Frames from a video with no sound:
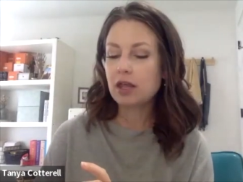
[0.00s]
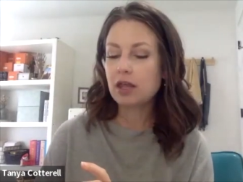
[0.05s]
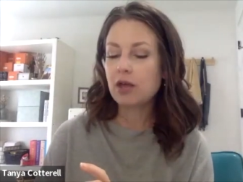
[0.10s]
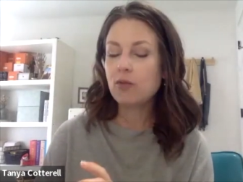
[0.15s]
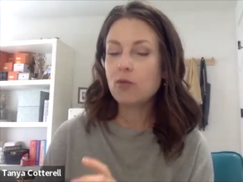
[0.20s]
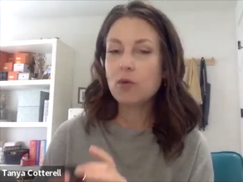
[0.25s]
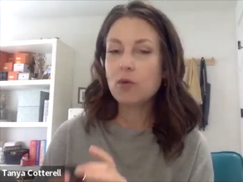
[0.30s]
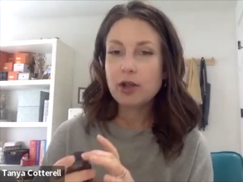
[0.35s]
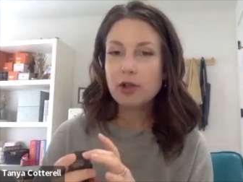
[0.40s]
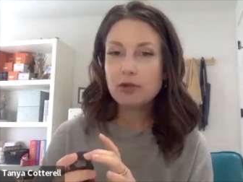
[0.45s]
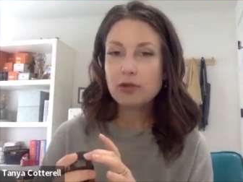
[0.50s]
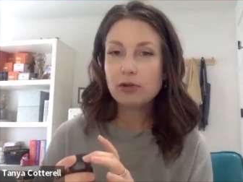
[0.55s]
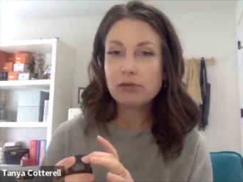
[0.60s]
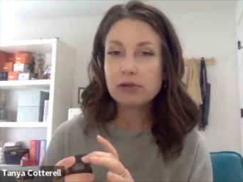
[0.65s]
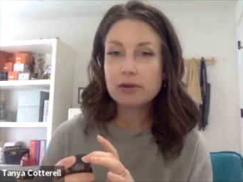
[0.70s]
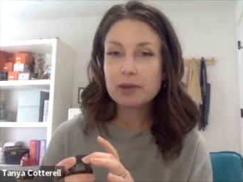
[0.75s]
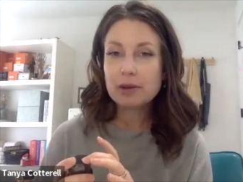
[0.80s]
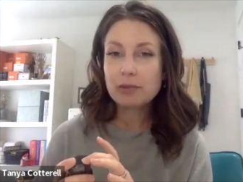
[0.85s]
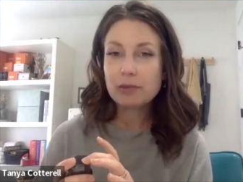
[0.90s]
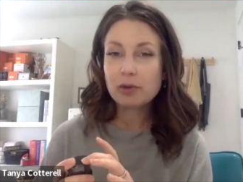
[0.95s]
I want you to
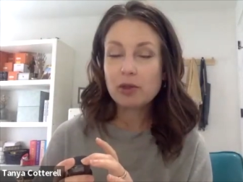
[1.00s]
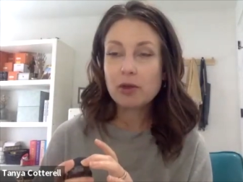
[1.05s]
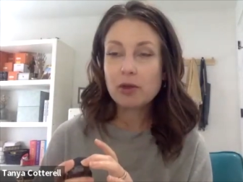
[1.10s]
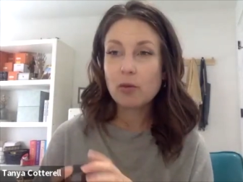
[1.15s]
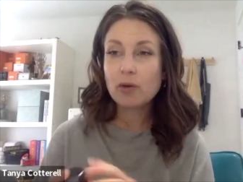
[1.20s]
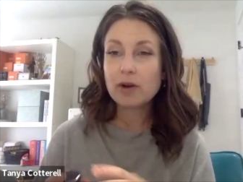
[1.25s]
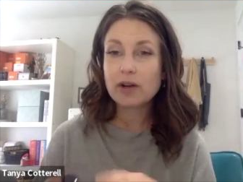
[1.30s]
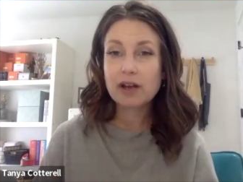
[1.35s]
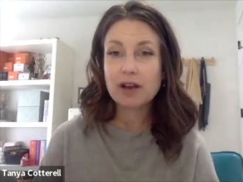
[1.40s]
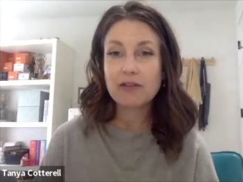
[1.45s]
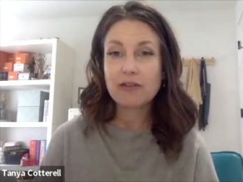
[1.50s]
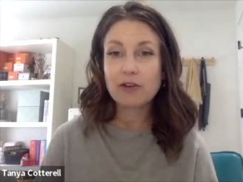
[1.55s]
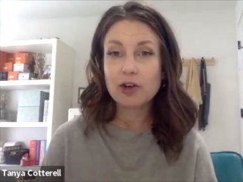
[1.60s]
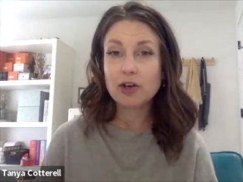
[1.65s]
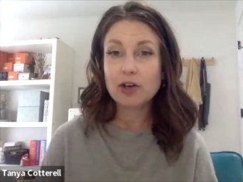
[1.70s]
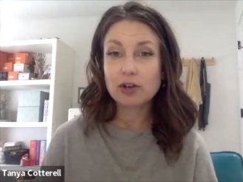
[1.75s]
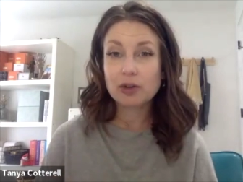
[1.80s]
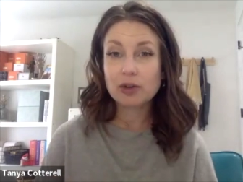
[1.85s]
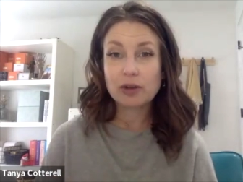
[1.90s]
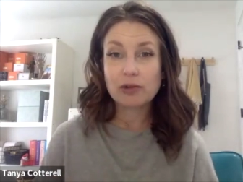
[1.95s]
remember that whenever
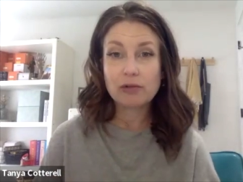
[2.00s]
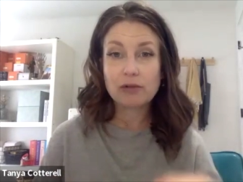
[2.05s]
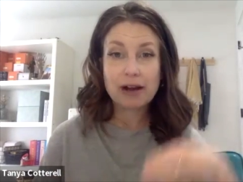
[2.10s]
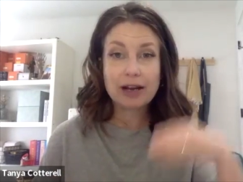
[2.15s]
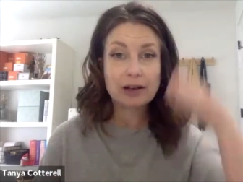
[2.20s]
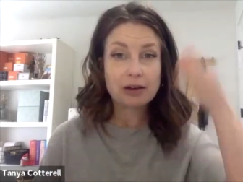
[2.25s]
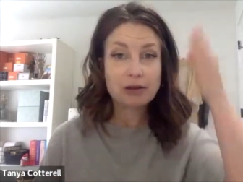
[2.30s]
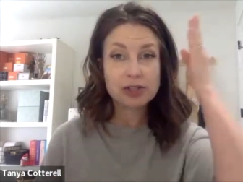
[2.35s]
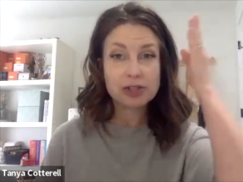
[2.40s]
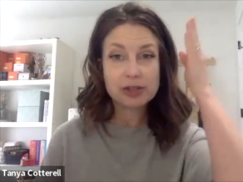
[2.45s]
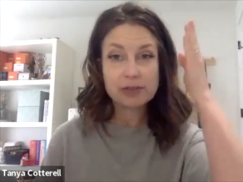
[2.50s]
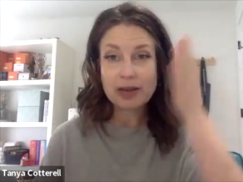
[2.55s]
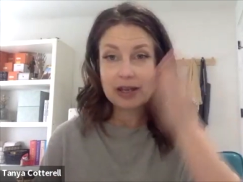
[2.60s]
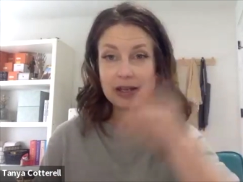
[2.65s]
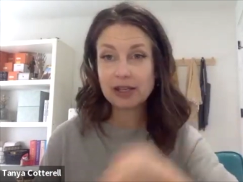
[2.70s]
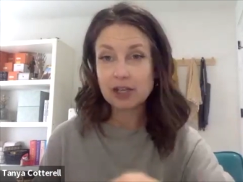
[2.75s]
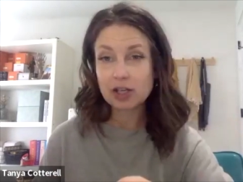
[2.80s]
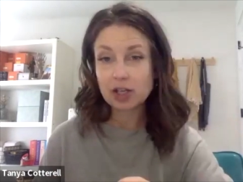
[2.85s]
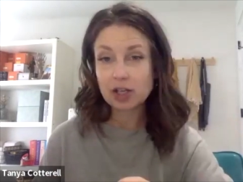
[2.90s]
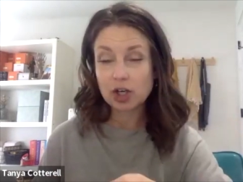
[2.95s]
you're doing radical
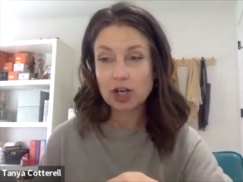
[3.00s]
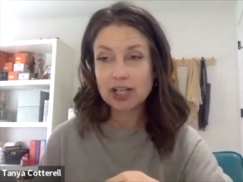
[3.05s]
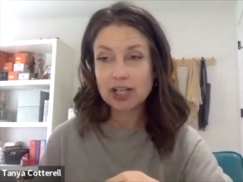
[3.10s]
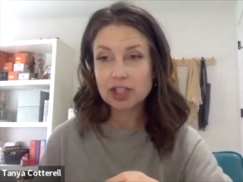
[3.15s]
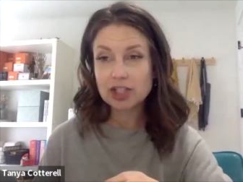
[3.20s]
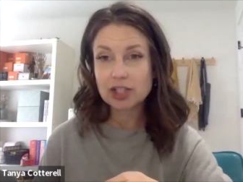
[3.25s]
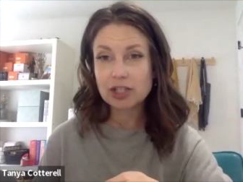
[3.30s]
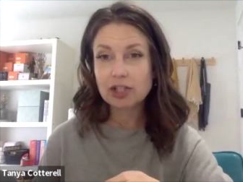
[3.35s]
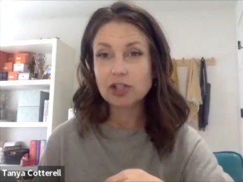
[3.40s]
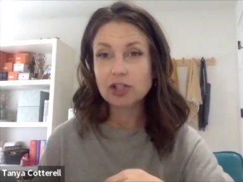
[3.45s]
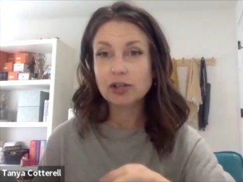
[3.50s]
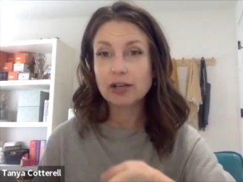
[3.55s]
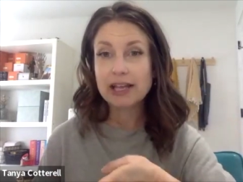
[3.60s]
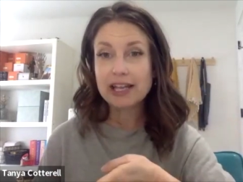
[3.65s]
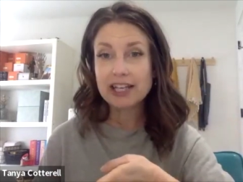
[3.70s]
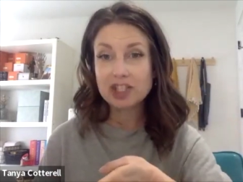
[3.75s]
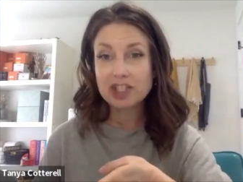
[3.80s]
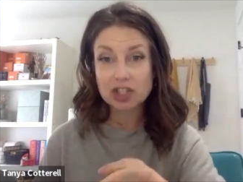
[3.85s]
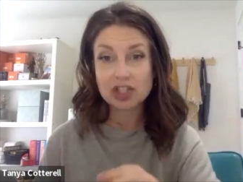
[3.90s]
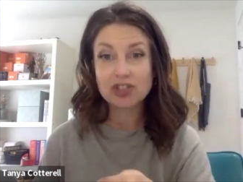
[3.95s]
spiking and crashing, you're
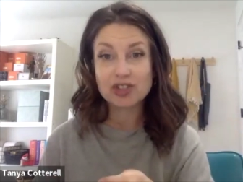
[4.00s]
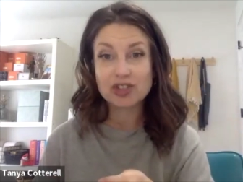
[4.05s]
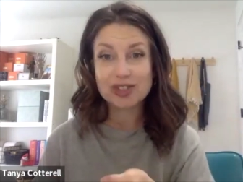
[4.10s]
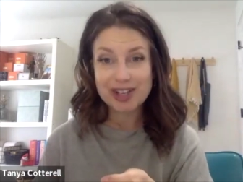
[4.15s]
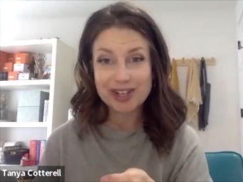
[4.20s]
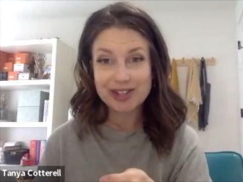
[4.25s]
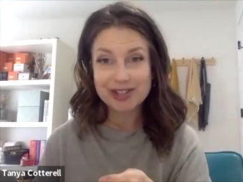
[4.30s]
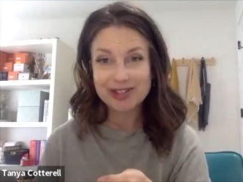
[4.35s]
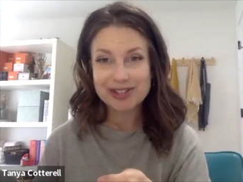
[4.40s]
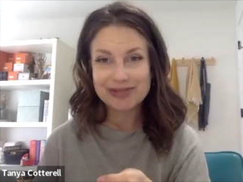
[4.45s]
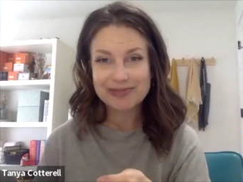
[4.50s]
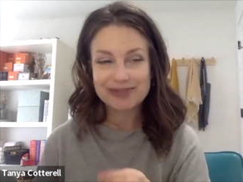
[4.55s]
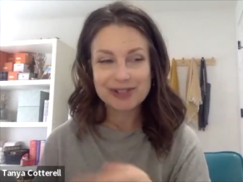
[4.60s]
aging your cells.